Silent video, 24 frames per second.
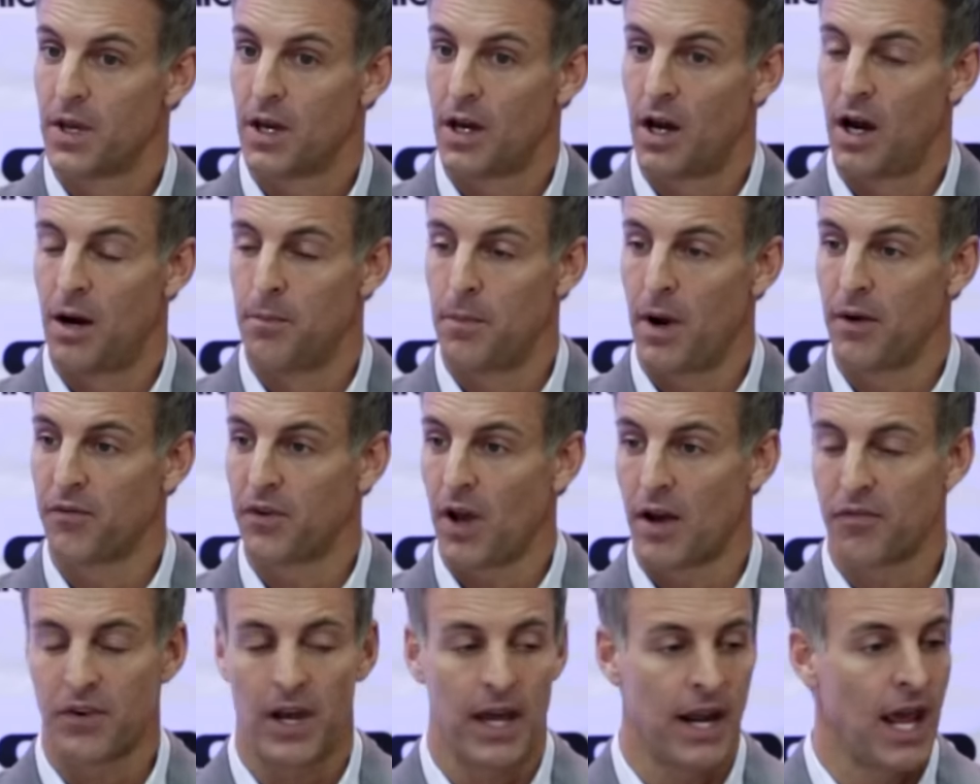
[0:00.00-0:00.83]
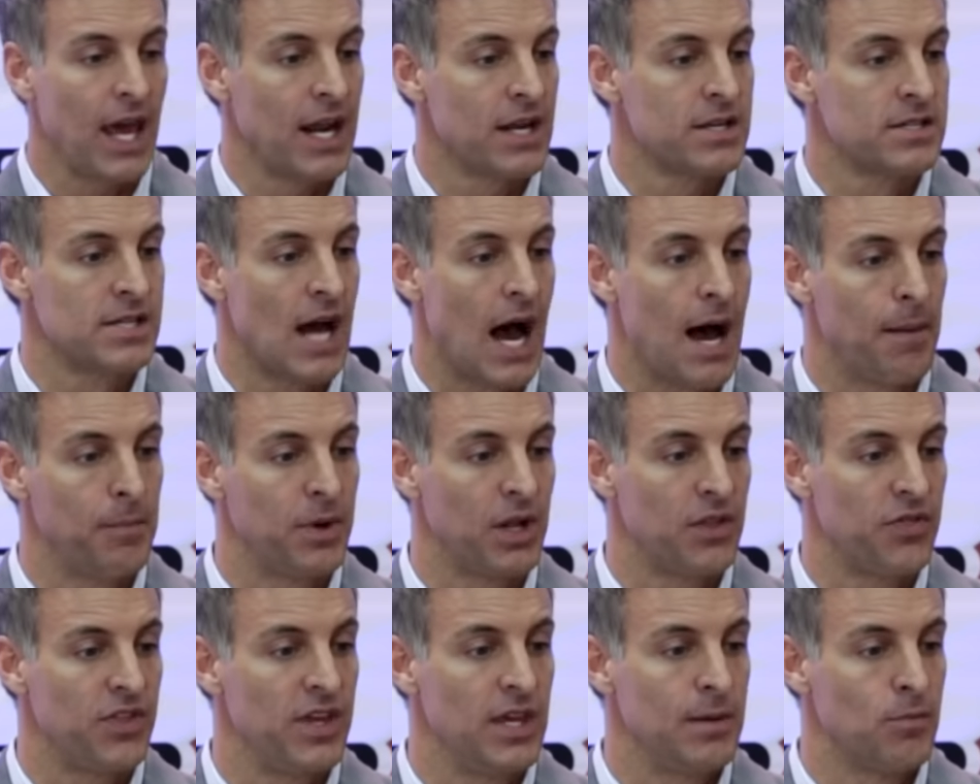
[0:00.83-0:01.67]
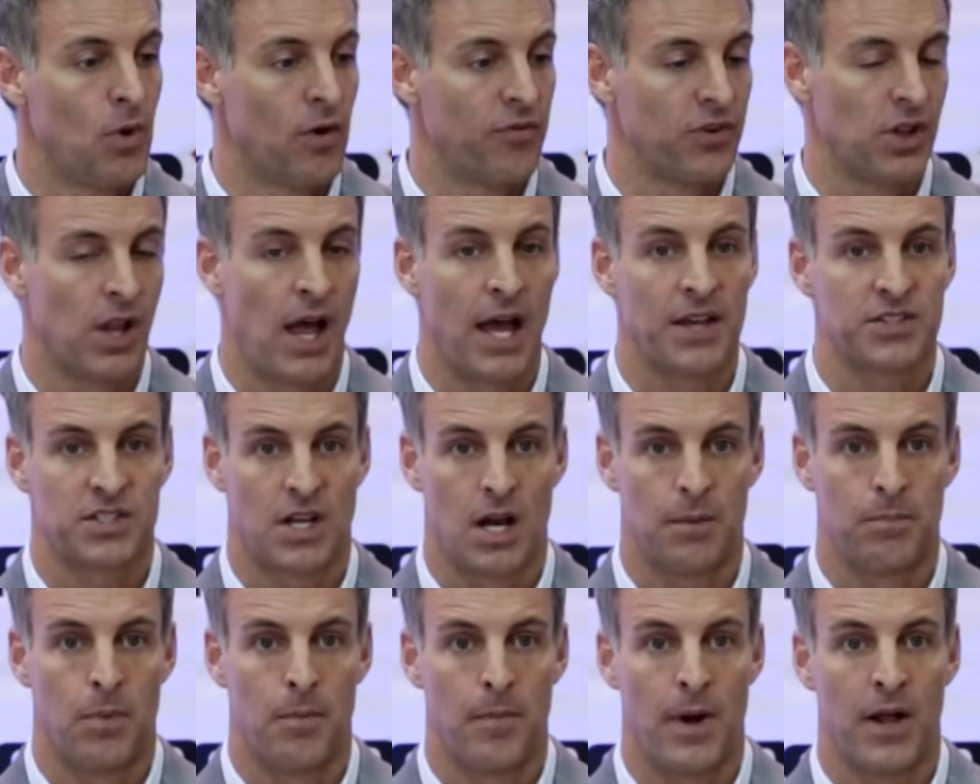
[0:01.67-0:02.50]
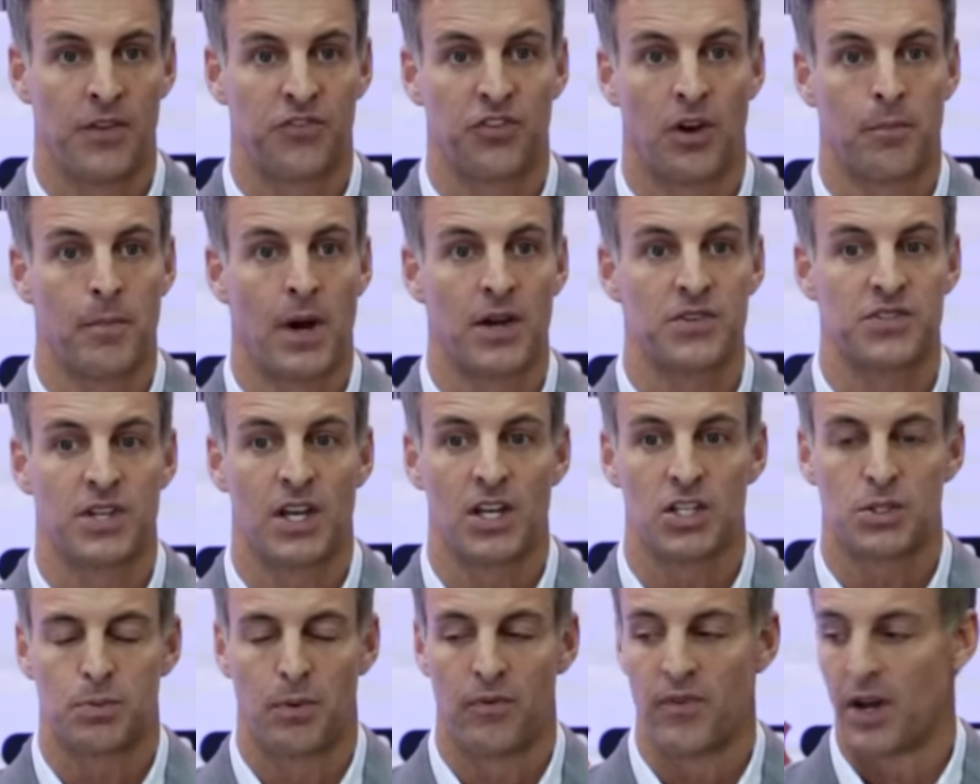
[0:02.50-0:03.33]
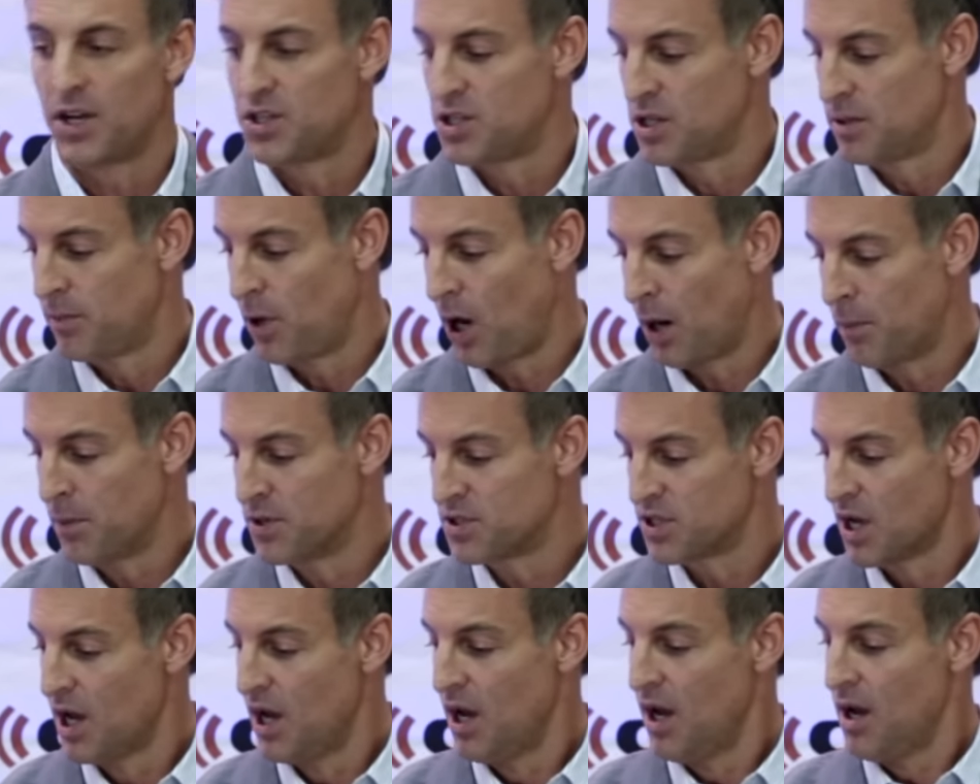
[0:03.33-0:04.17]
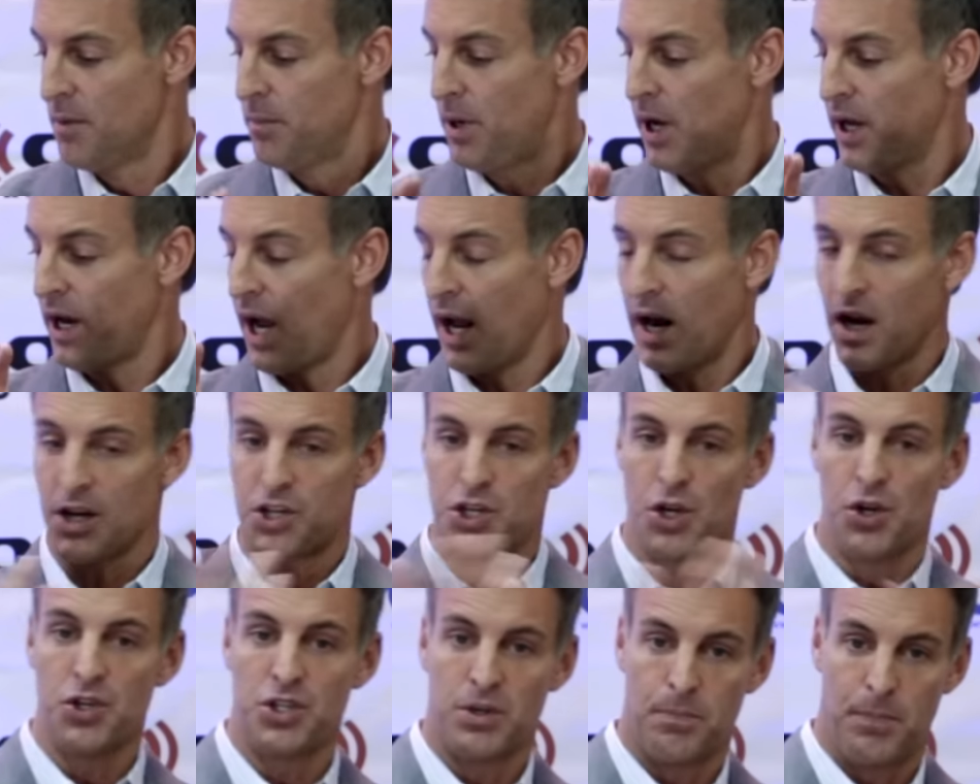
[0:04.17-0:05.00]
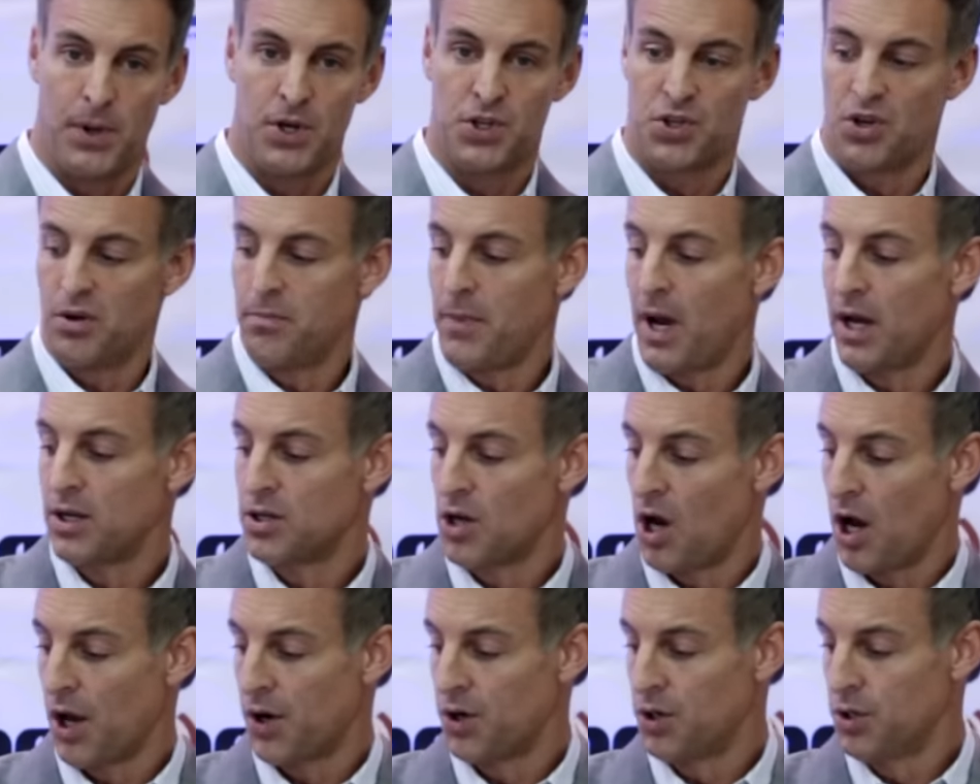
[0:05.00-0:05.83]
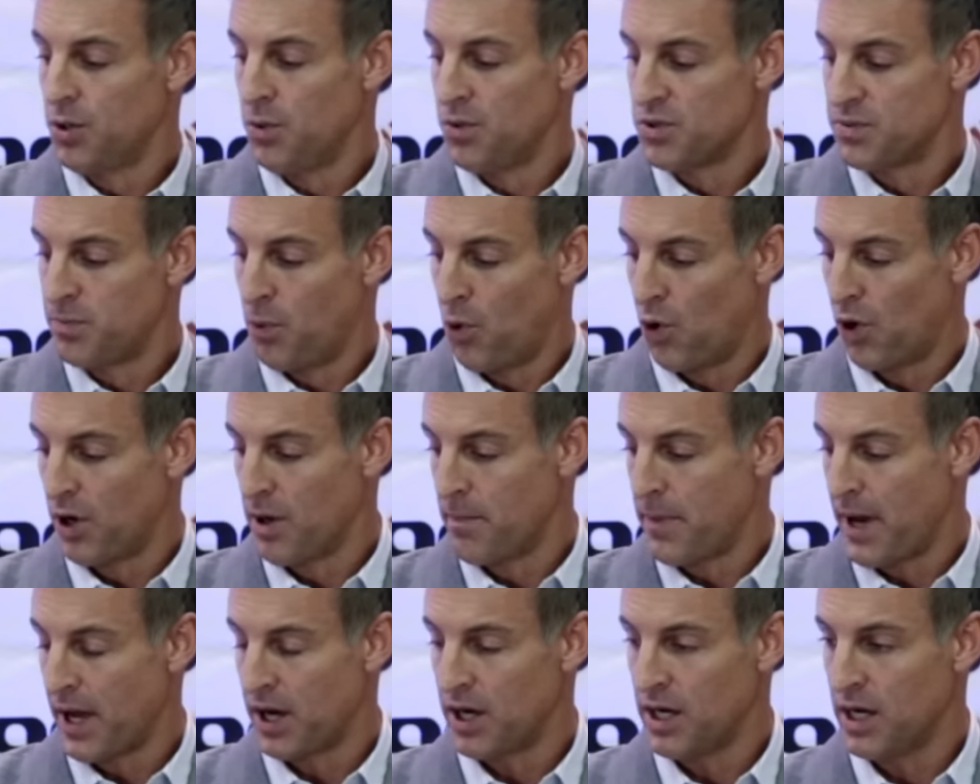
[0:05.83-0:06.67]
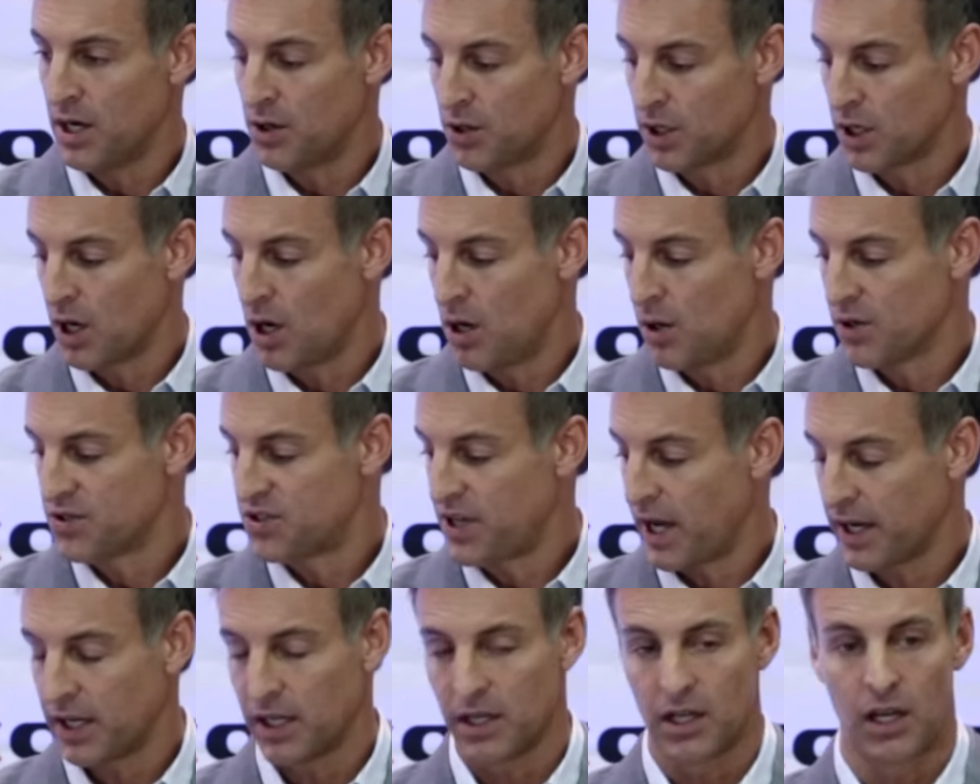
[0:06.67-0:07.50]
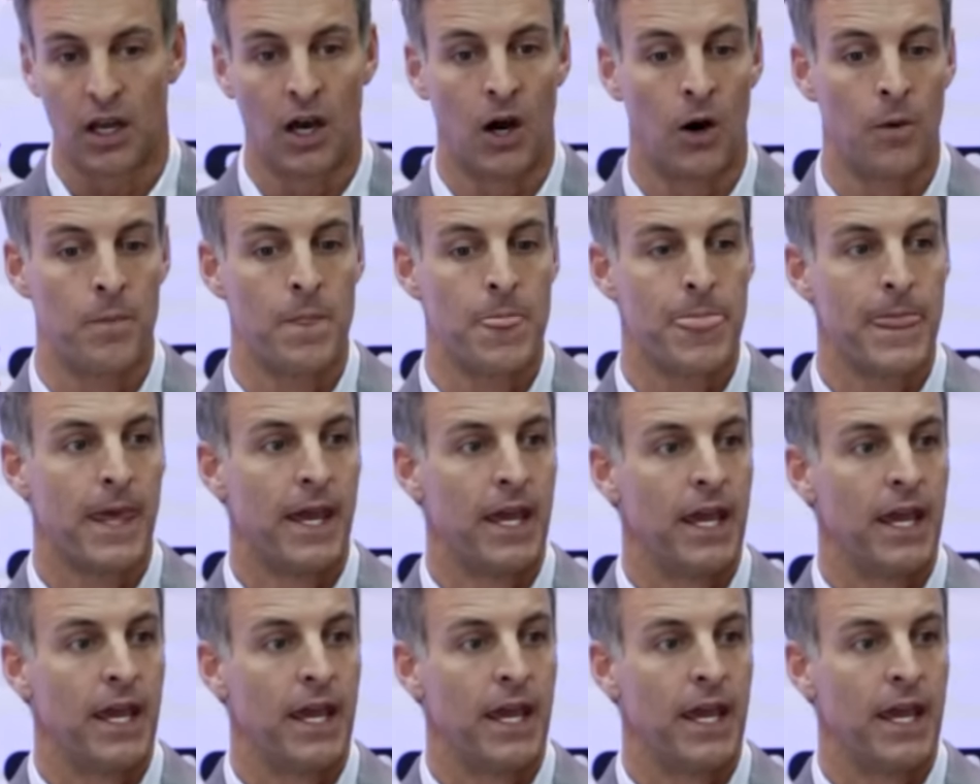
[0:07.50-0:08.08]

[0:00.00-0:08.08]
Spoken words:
I've kind of had a dominant theme over the last couple months on my sales prevention departments. And I showed you a picture of my daughter who was born about a second ago.